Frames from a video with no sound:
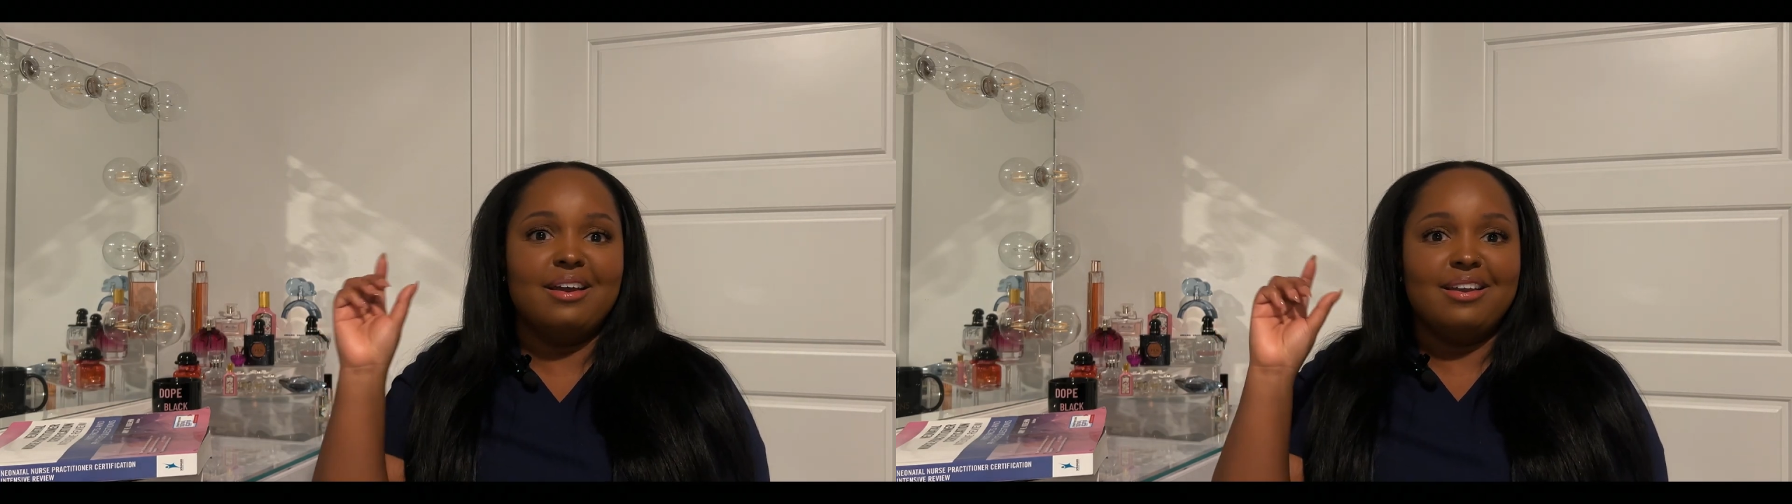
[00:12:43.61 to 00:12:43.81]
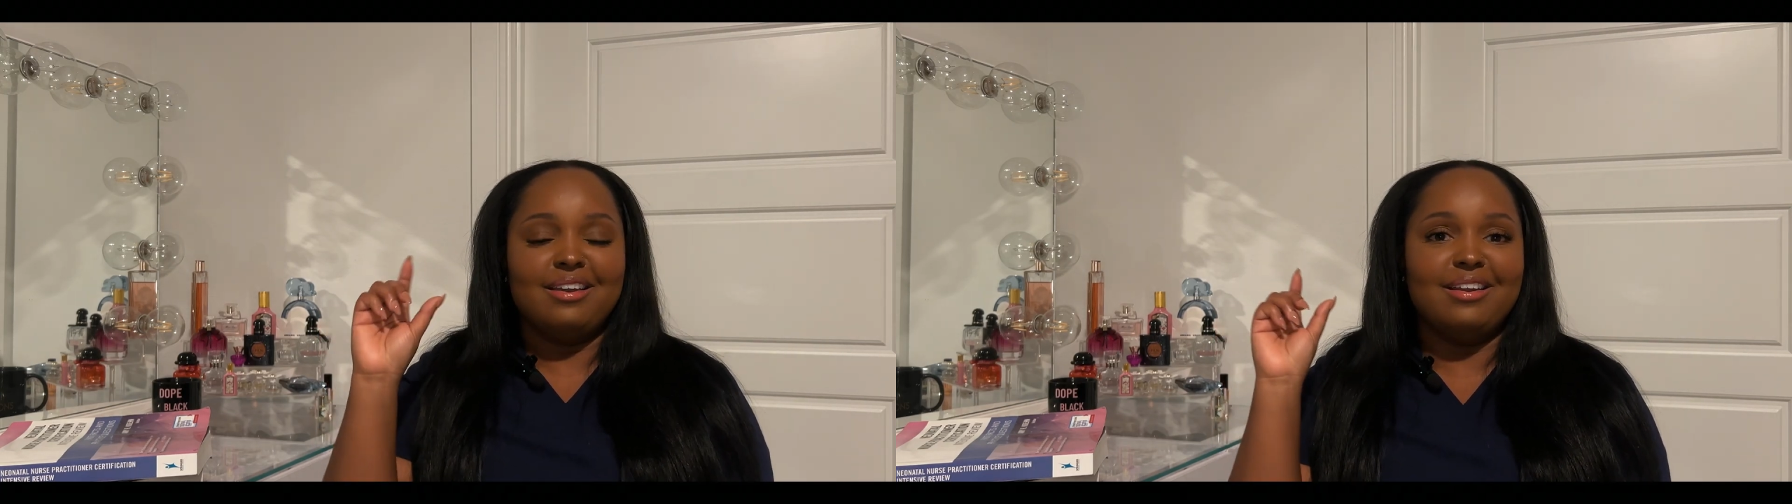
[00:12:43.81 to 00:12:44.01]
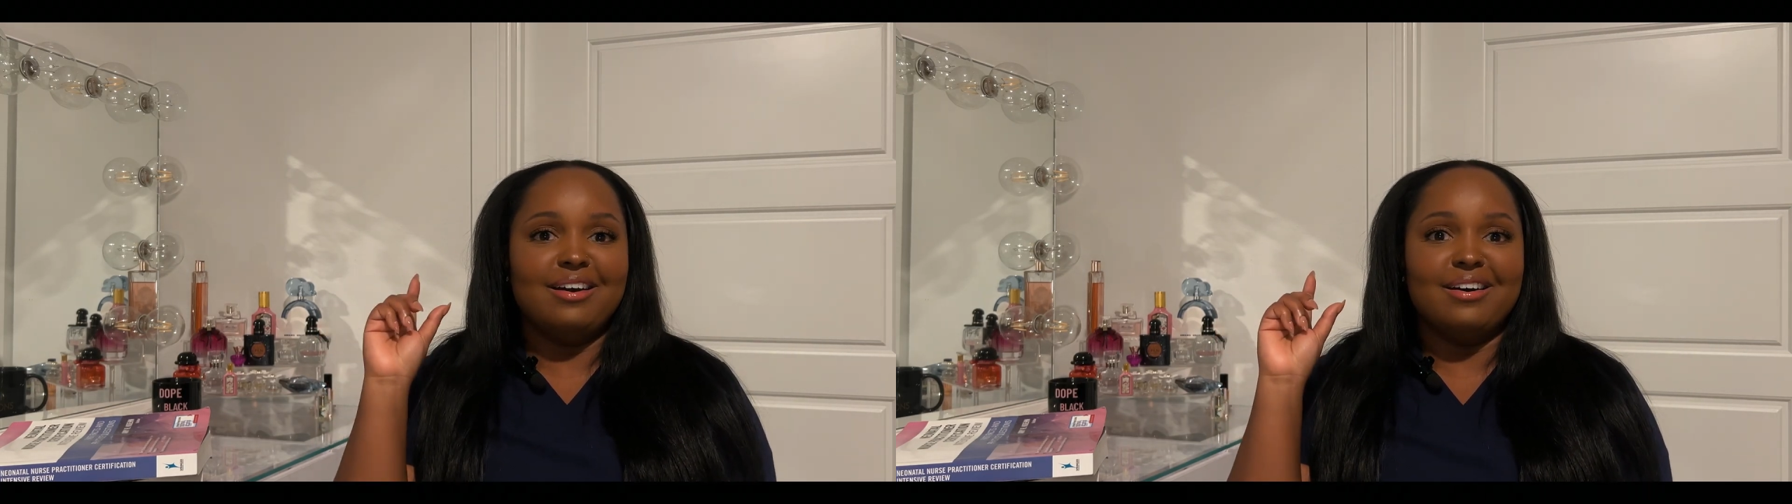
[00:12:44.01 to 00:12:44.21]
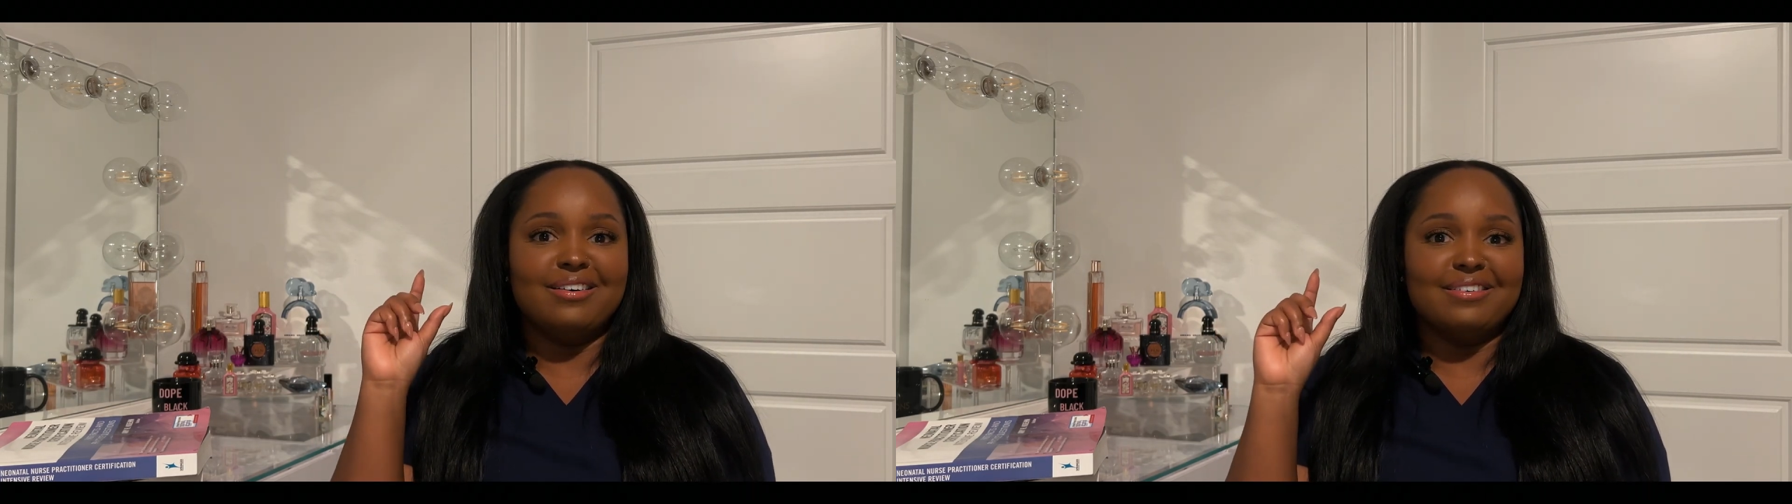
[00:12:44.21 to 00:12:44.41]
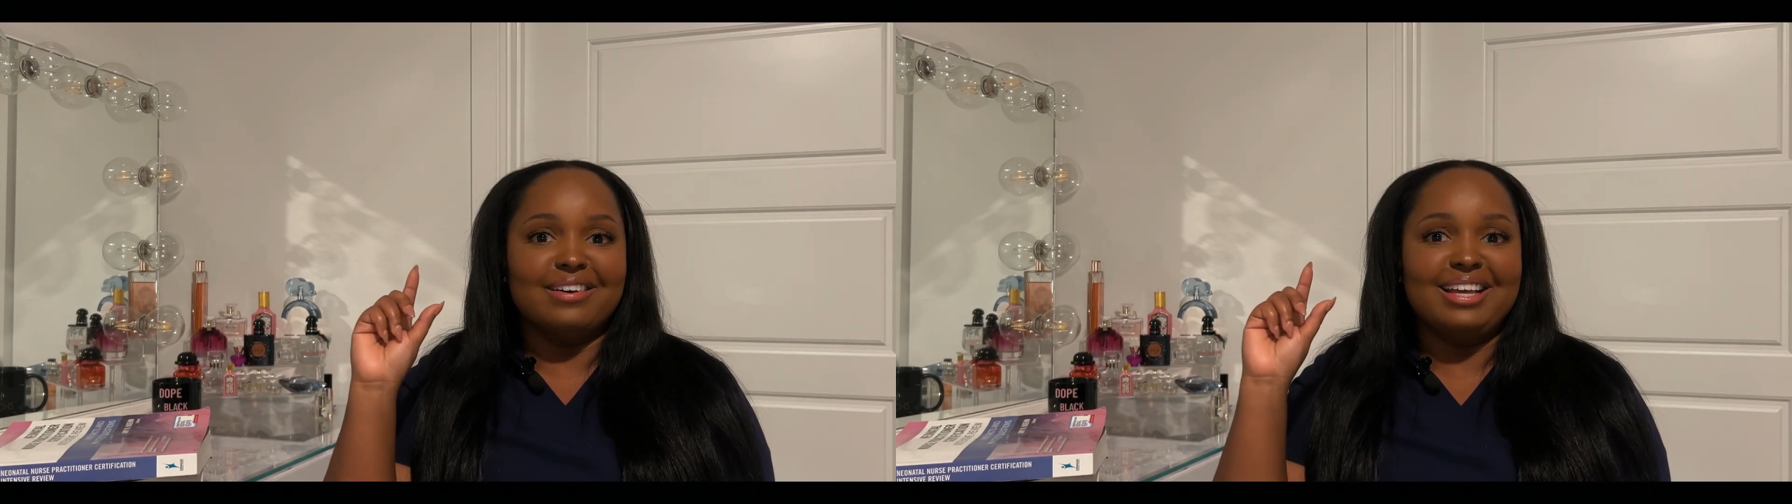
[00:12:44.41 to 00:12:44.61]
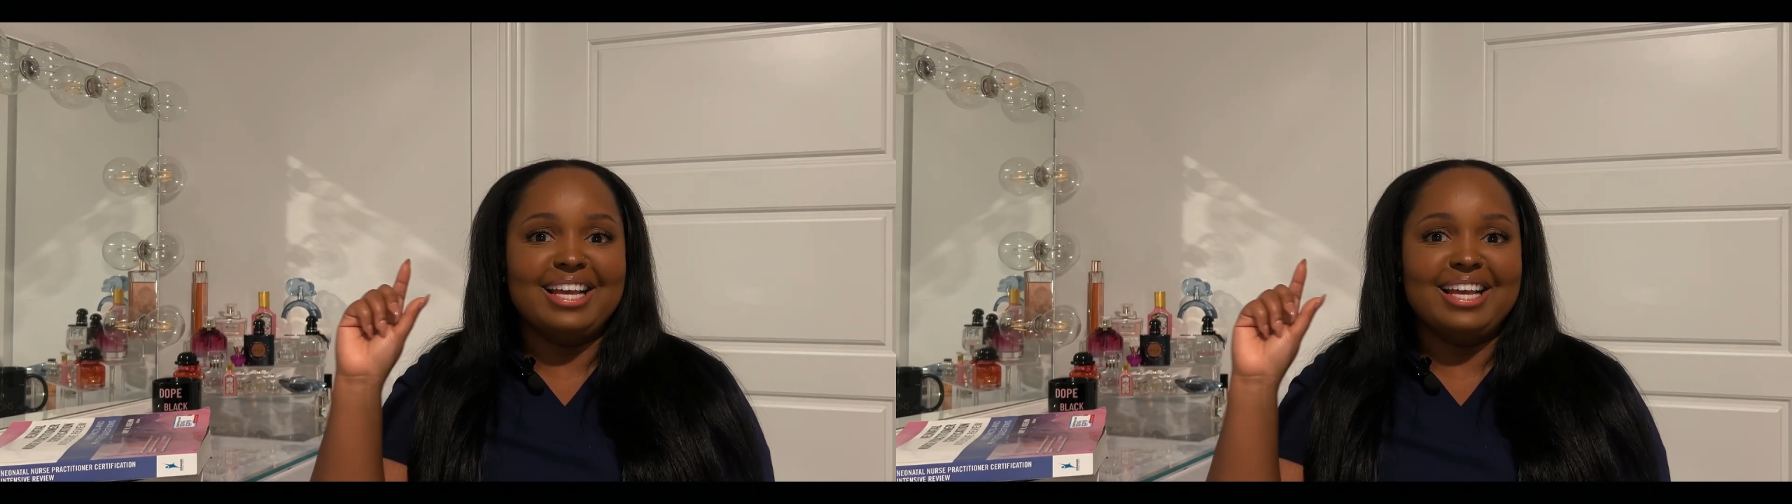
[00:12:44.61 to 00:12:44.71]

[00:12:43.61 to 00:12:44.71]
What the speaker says: you know,